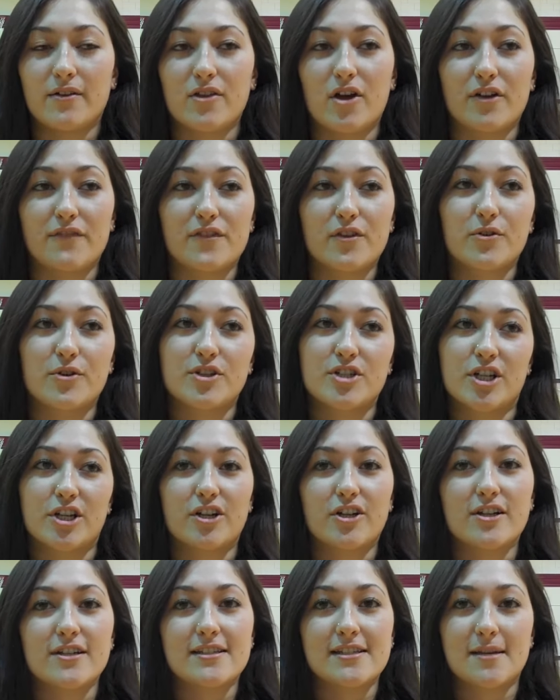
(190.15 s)
lot of the
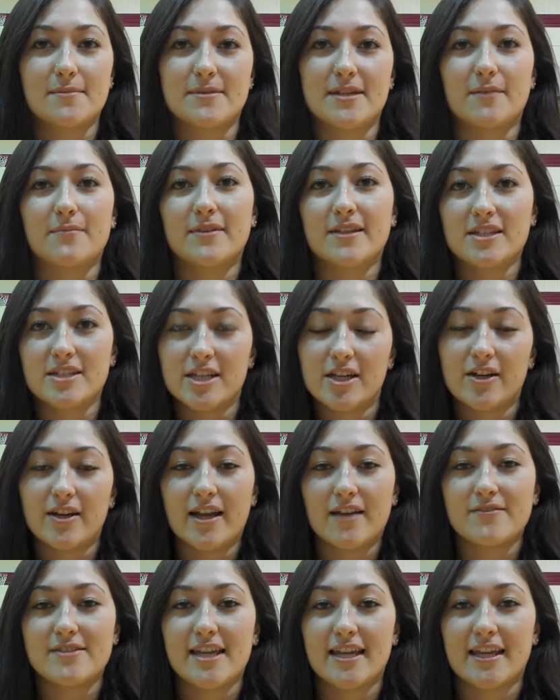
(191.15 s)
returners stepped up this year and
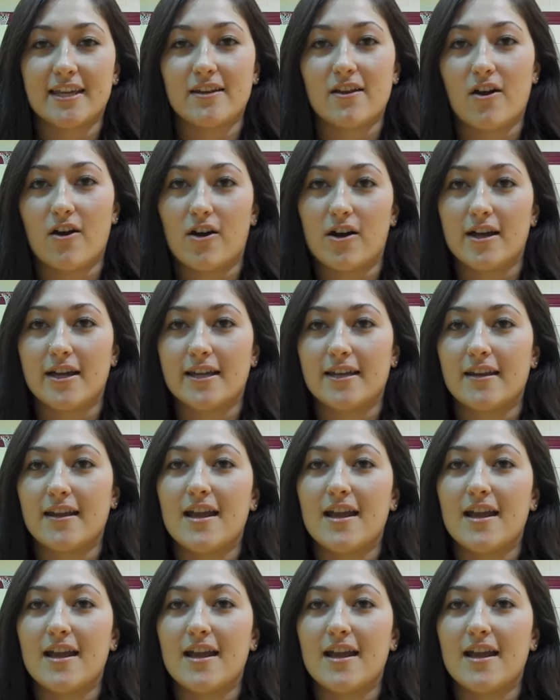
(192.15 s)
have taken on